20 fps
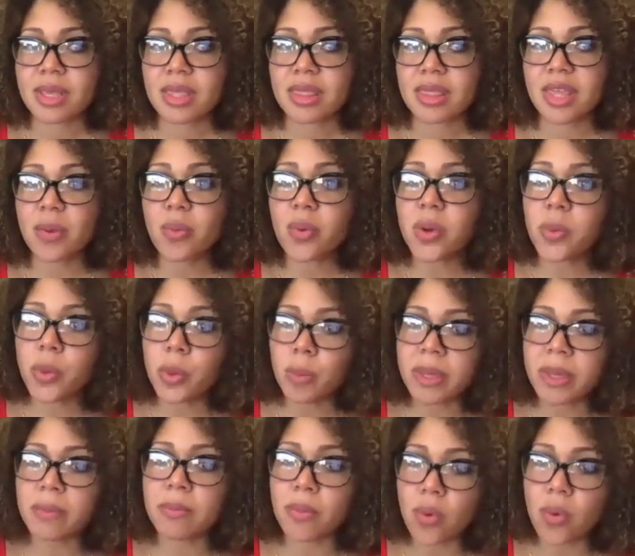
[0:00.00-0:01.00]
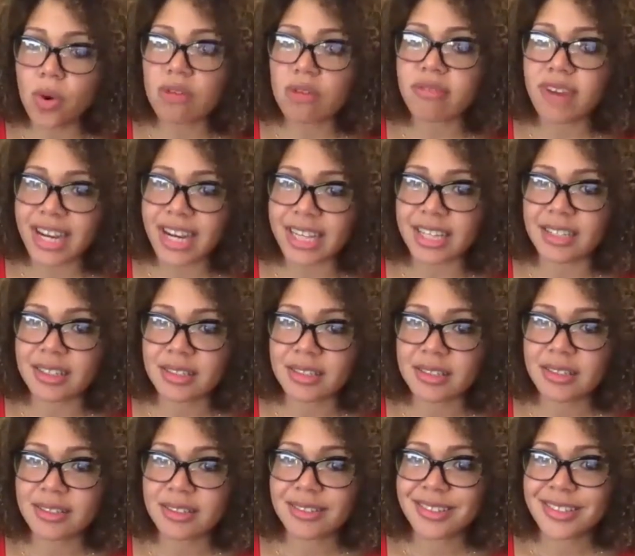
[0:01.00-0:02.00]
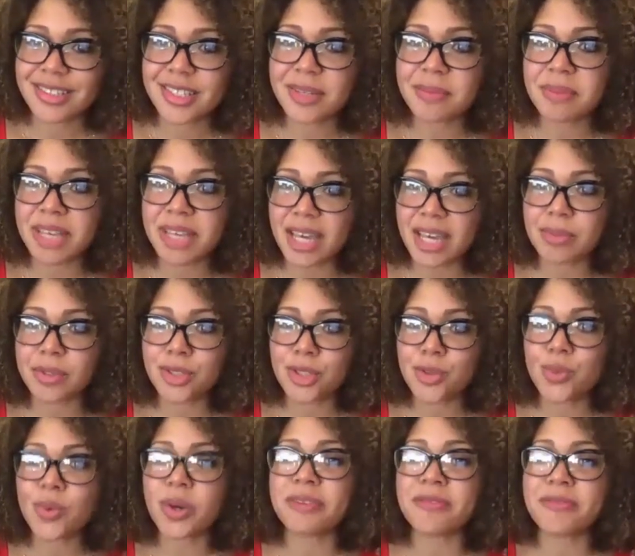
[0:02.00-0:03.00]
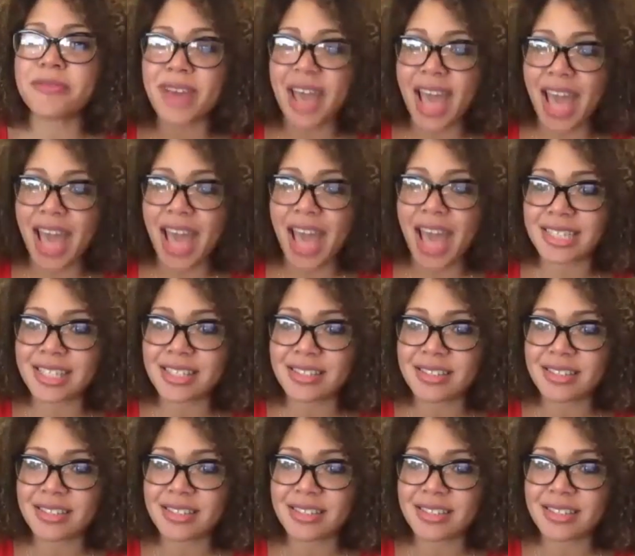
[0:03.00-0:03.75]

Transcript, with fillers: then we will be more ready to be able to advance